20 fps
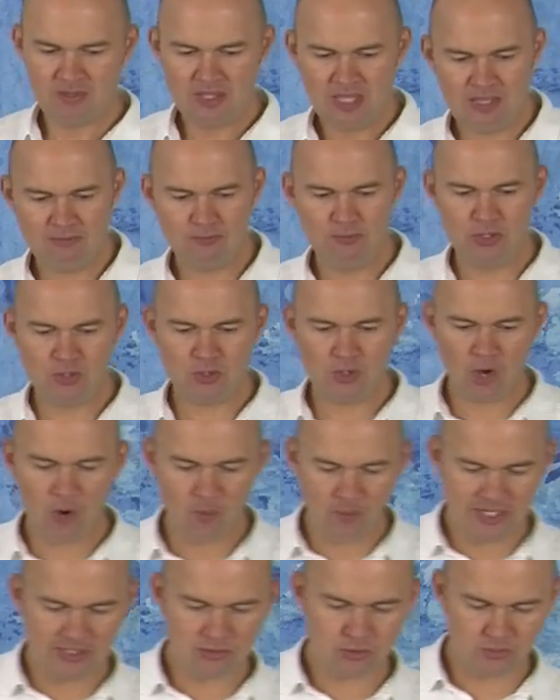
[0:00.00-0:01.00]
If we
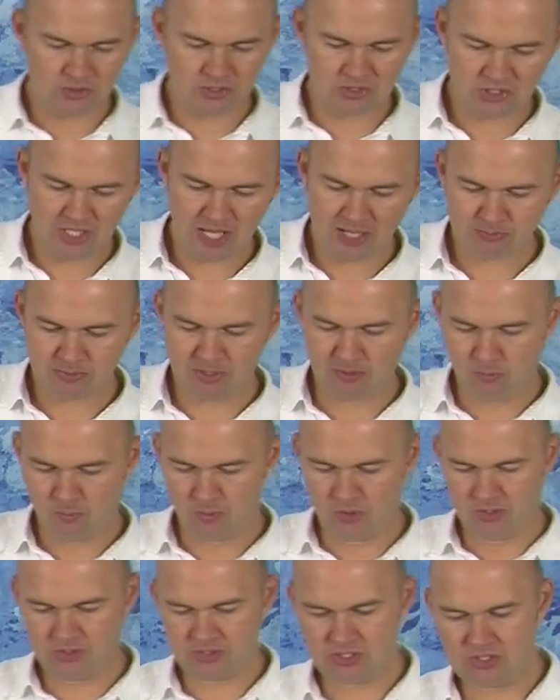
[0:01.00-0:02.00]
go into the chapters and
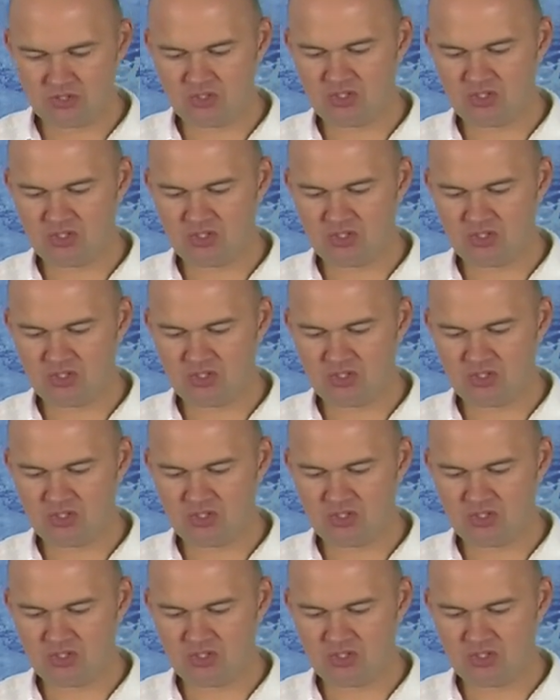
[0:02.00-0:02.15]
verses,